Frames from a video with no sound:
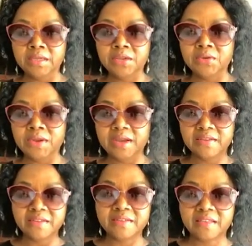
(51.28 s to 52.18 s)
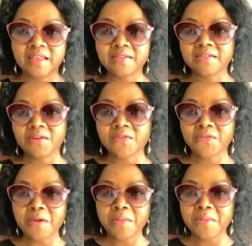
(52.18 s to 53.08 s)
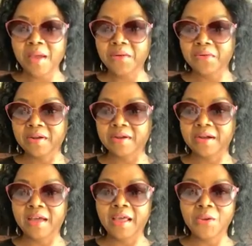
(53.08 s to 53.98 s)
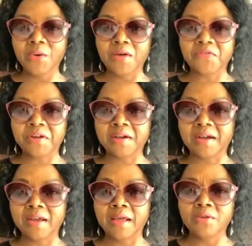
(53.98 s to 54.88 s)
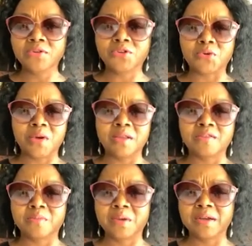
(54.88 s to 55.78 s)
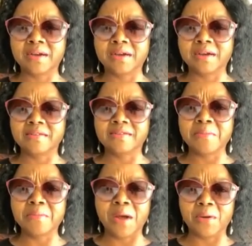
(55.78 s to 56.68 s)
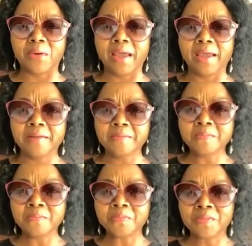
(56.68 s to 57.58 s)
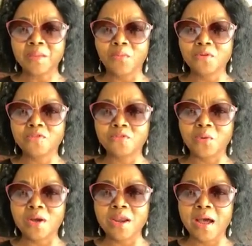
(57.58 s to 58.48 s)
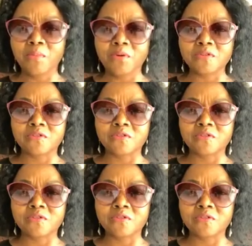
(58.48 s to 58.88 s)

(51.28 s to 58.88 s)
in the United States of America. Hello, Africa. Hello, Johannesburg, Zimbabwe, Botswana.